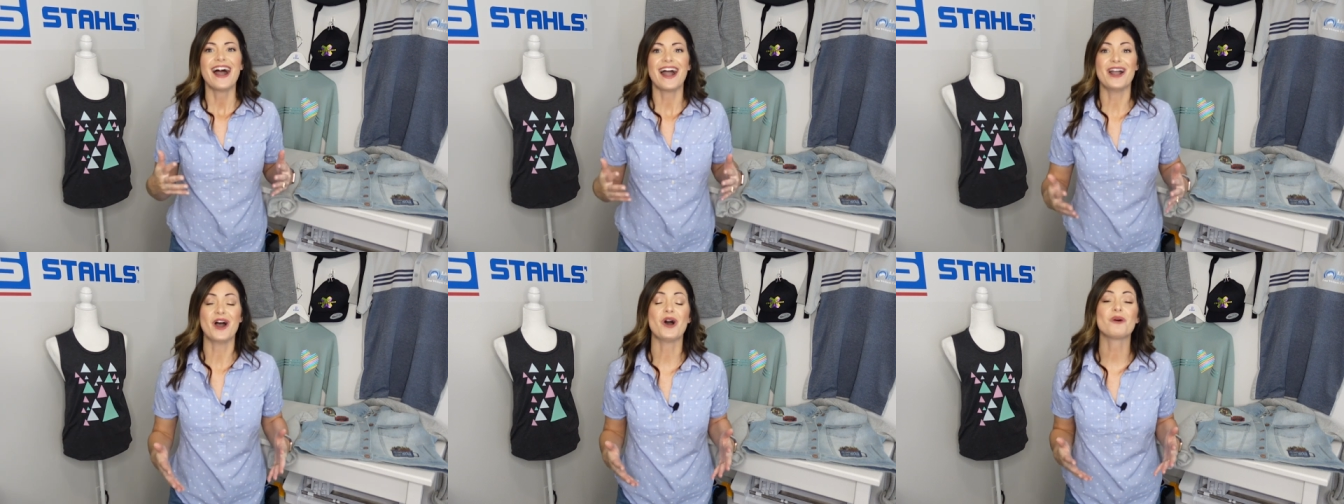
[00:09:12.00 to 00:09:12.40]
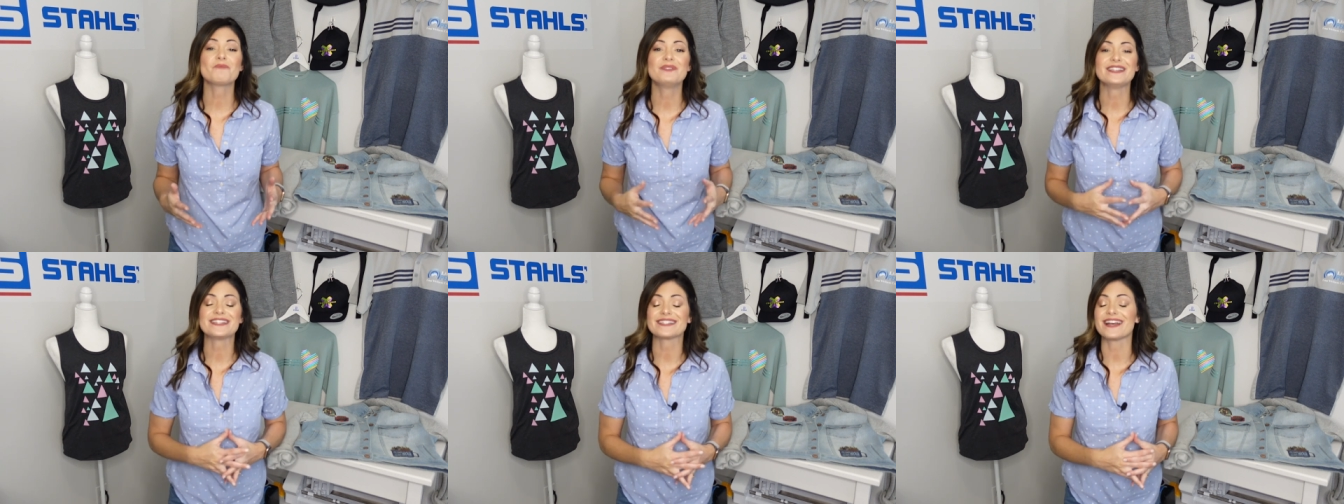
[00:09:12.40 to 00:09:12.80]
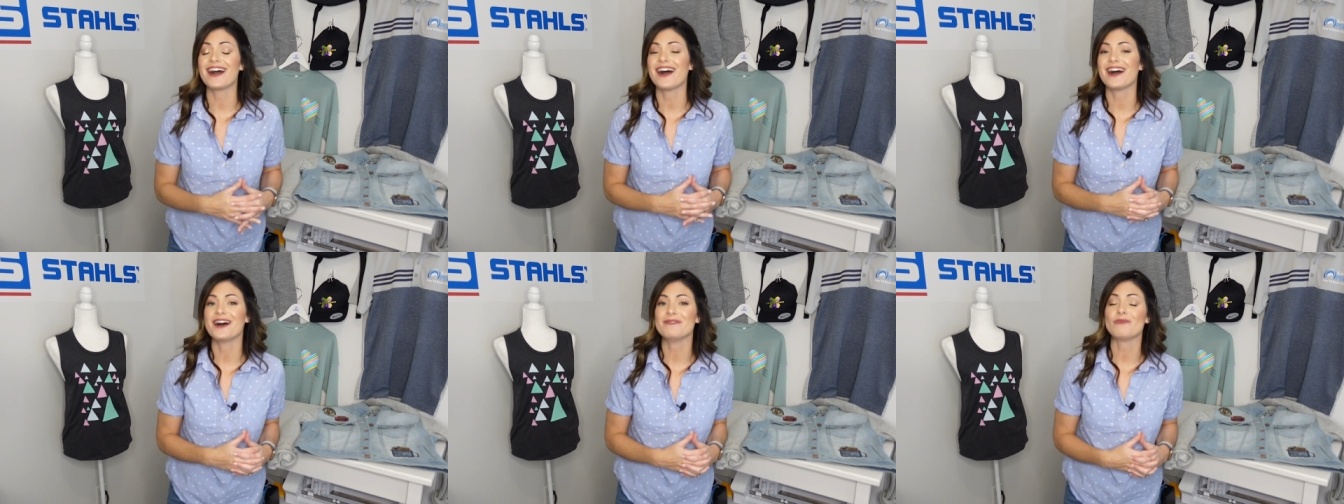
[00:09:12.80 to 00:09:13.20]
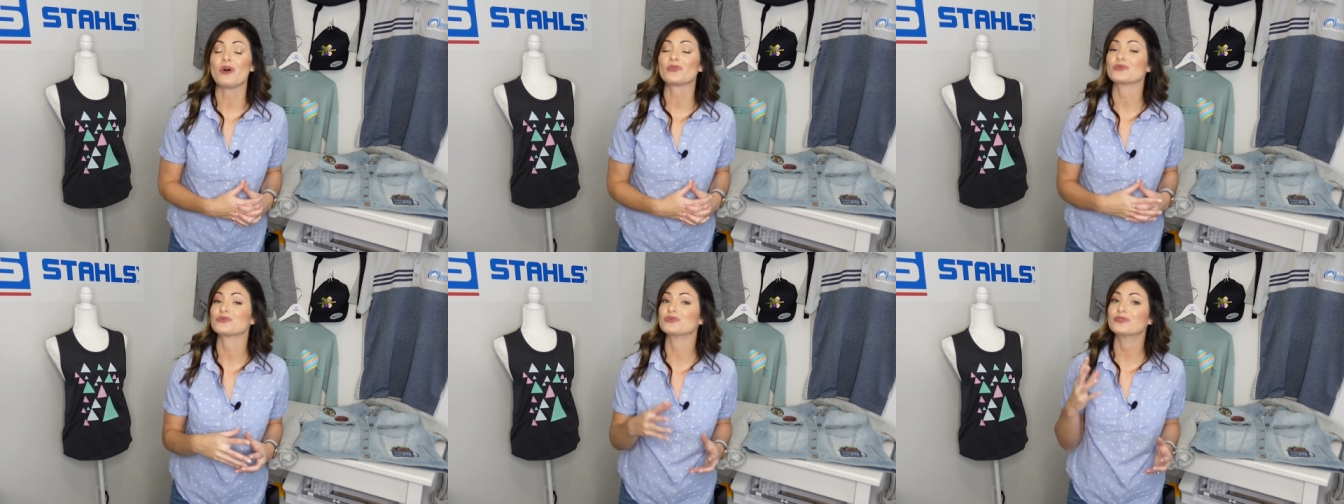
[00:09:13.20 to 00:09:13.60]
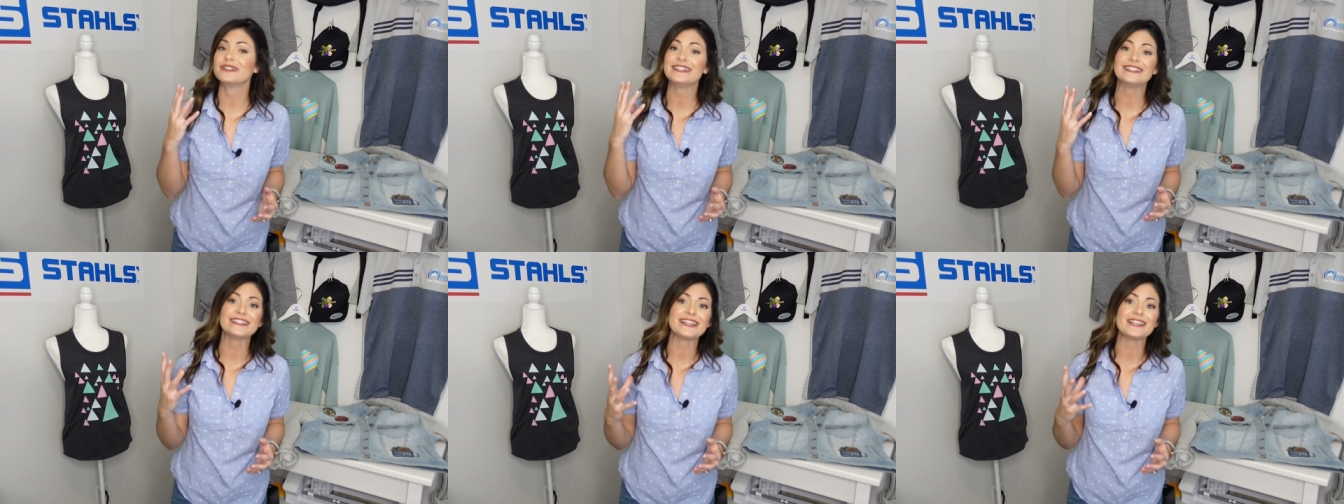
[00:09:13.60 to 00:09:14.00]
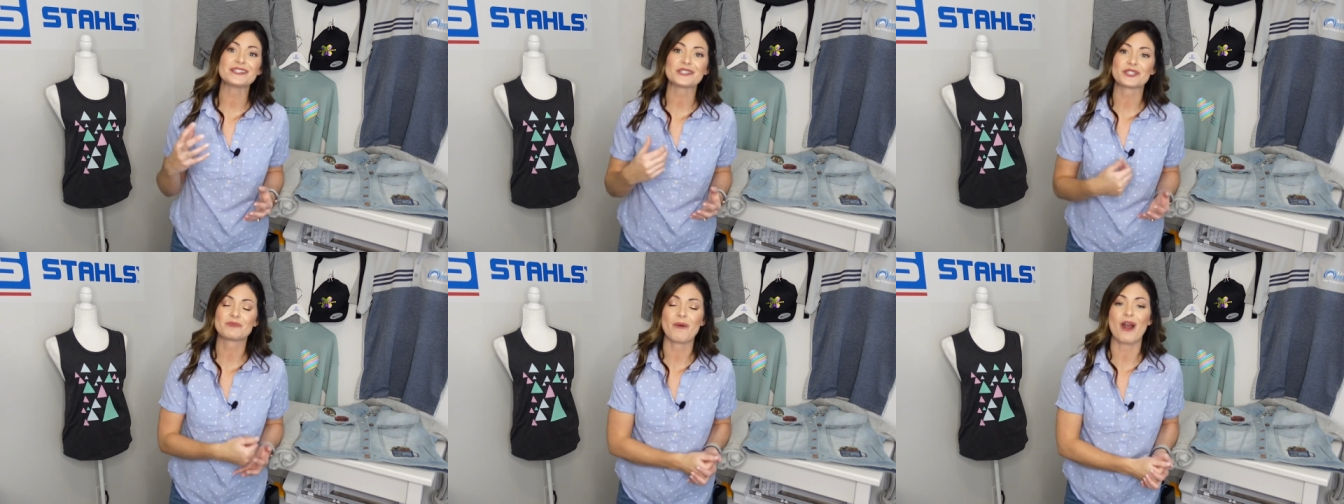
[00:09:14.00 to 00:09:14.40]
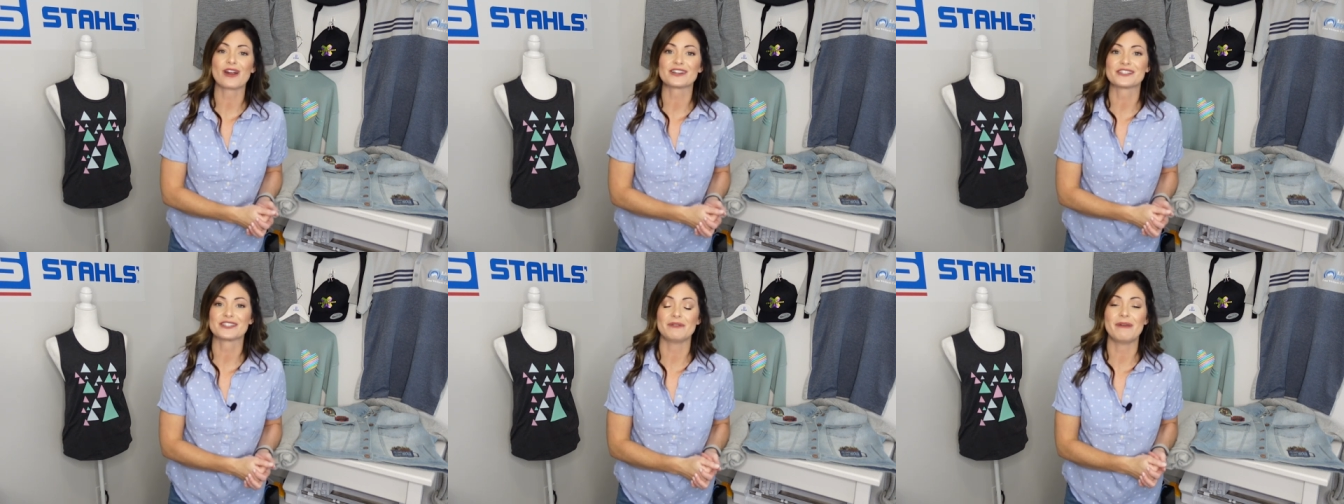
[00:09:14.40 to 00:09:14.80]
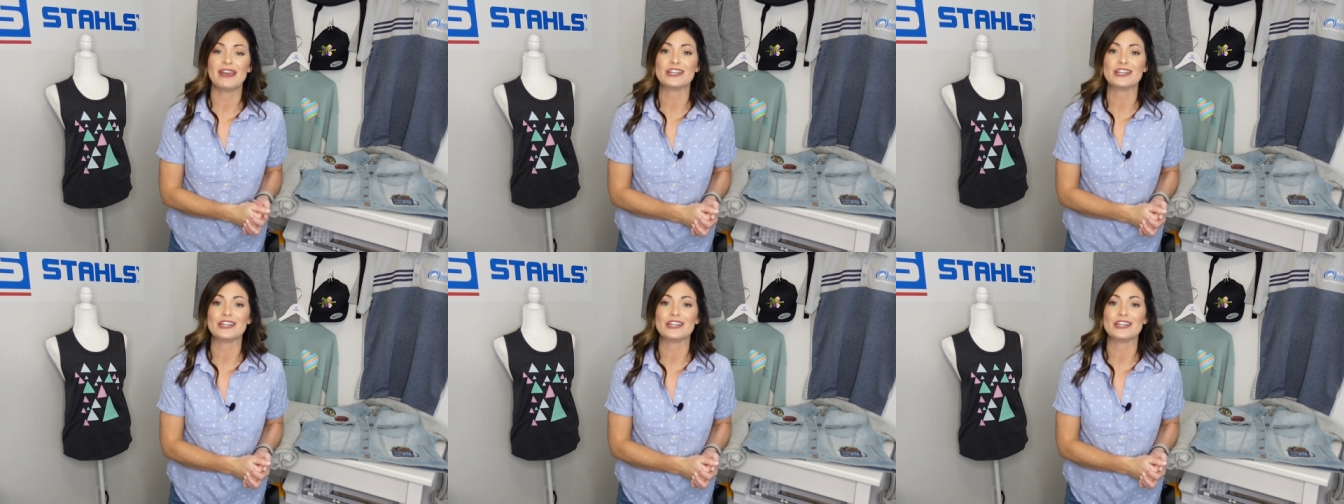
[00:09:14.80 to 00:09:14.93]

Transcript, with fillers: I hope this um, really sparked some